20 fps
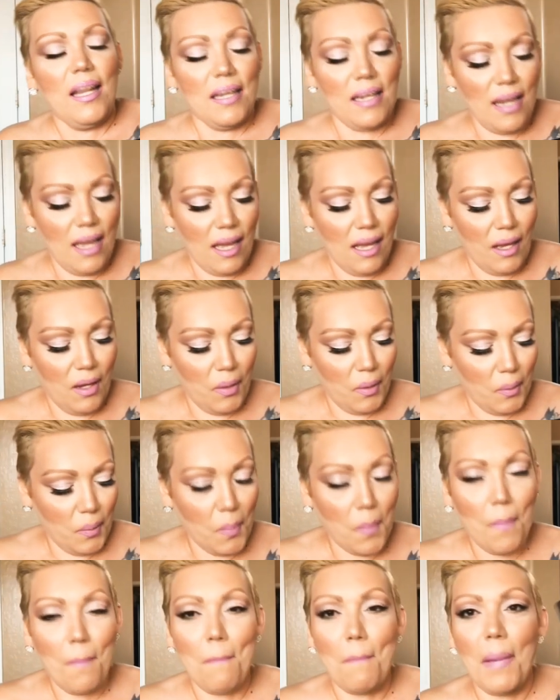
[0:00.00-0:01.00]

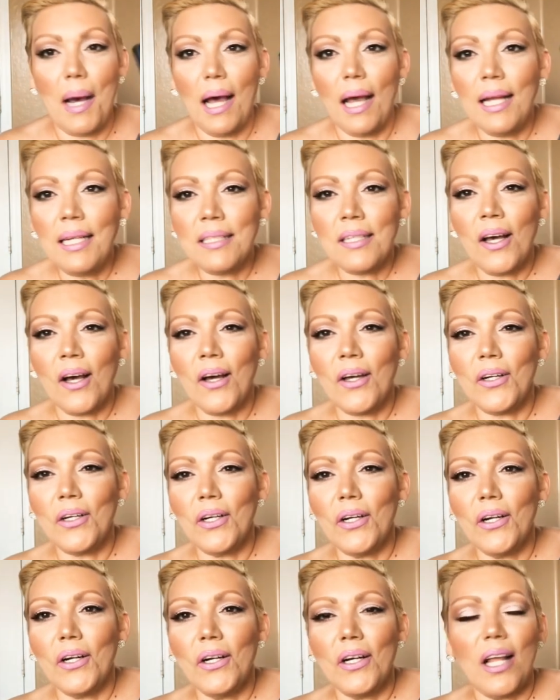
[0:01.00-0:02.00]
Now, my
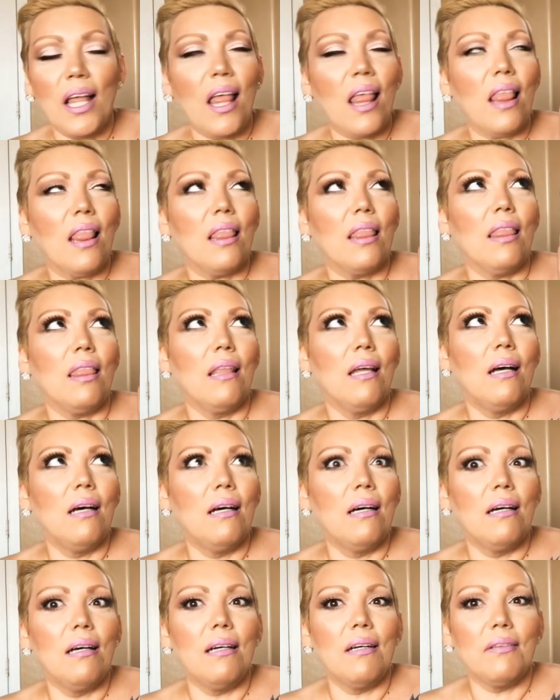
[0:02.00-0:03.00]
daughter
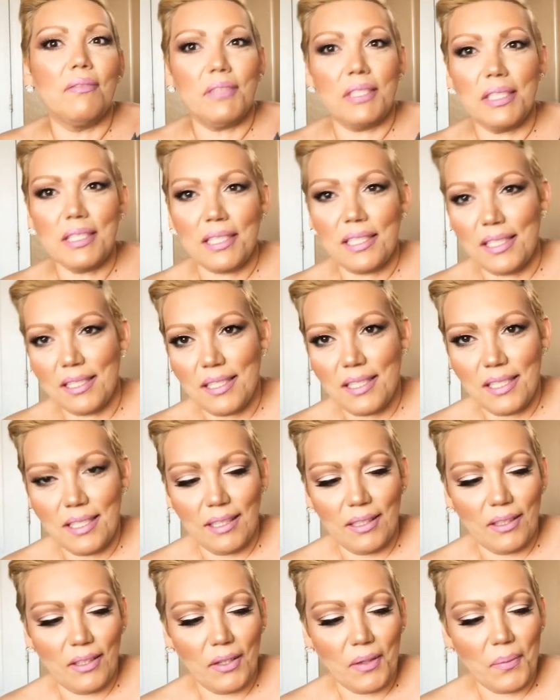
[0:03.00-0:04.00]
loves this
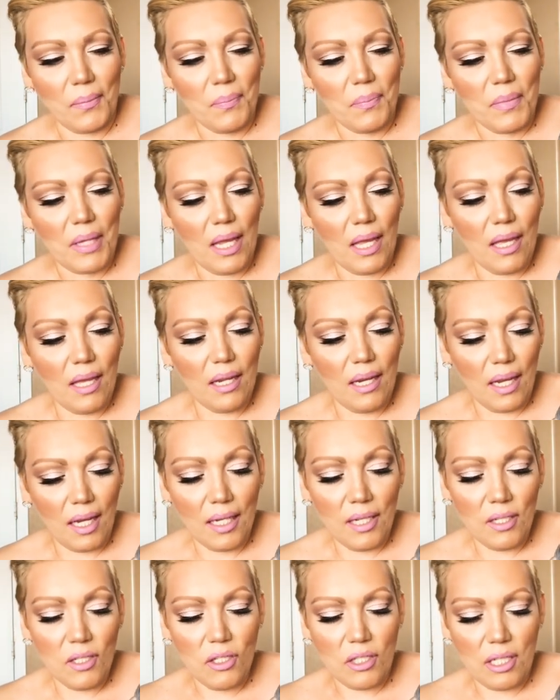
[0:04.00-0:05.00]
concealer, and
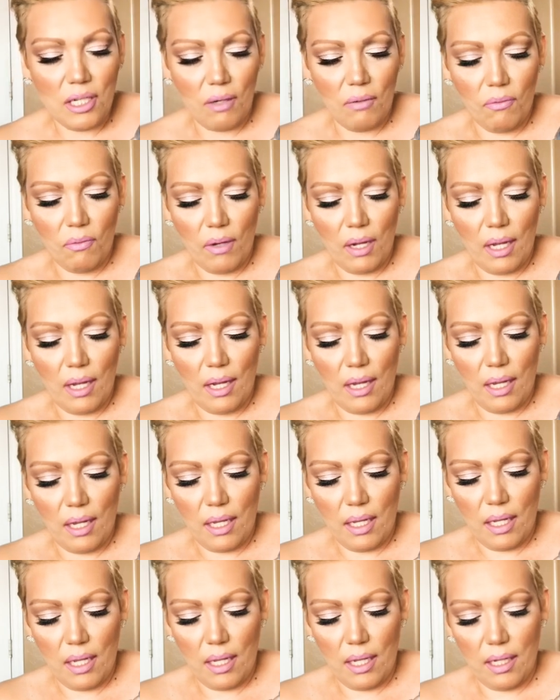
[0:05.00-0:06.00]
I understand why.
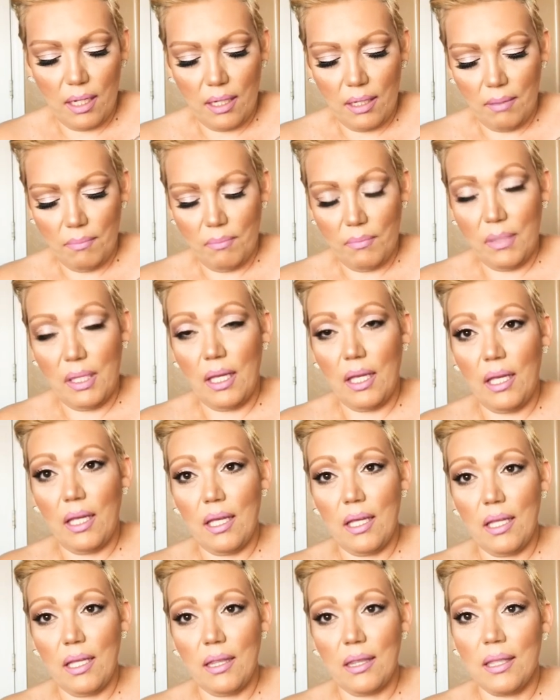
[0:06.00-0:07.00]

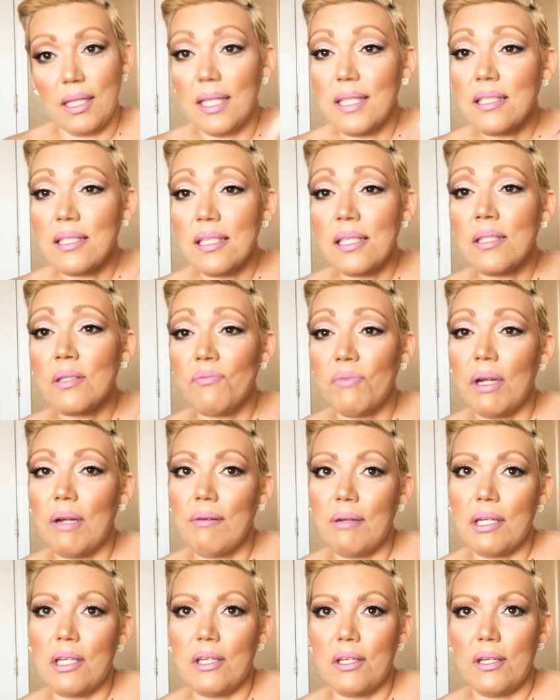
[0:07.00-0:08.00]
This is
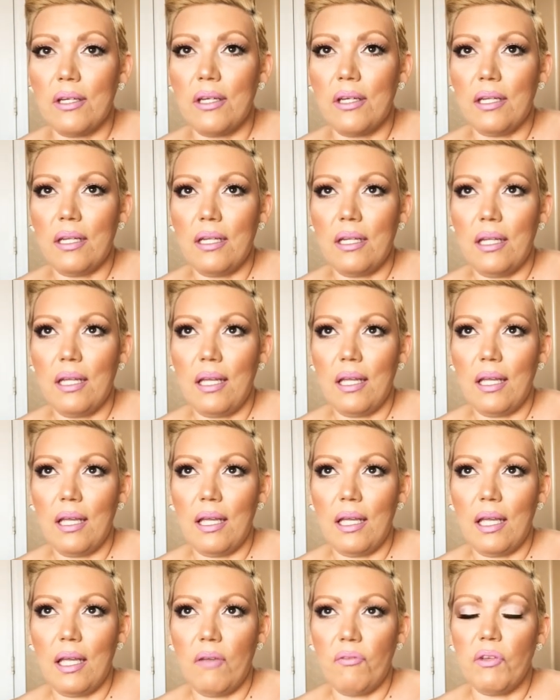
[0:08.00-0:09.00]
very good
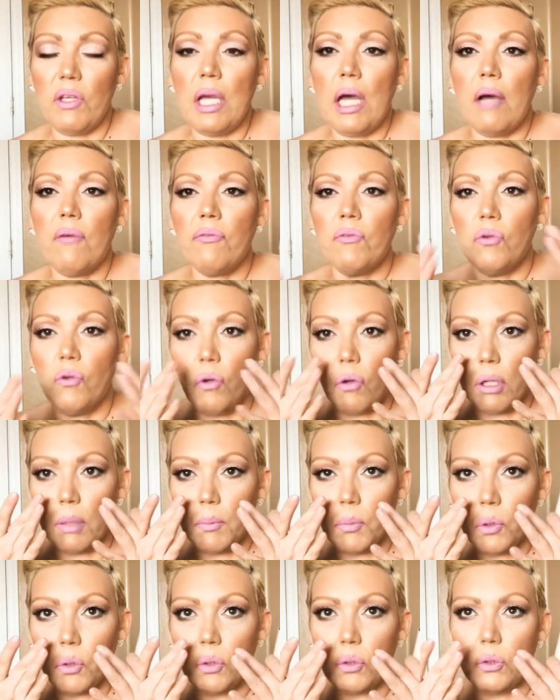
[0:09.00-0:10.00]
if you have
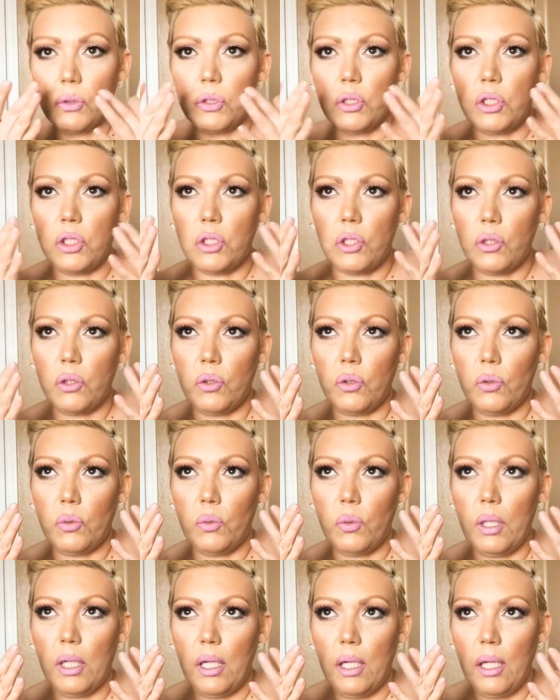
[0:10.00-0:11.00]
normal
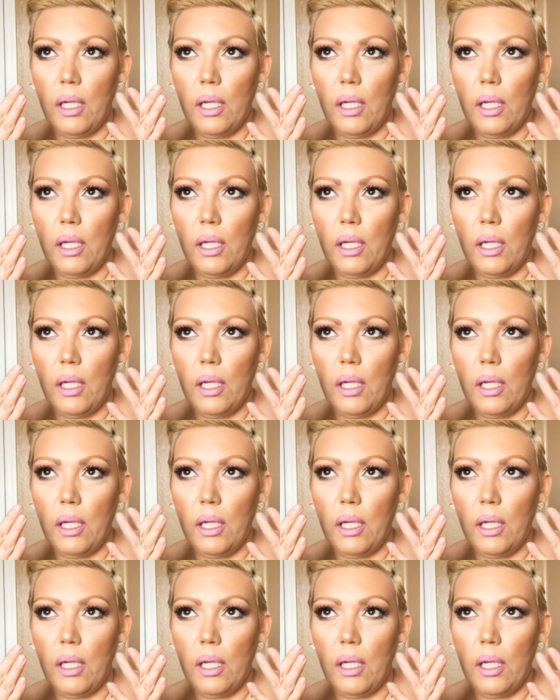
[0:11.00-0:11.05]
to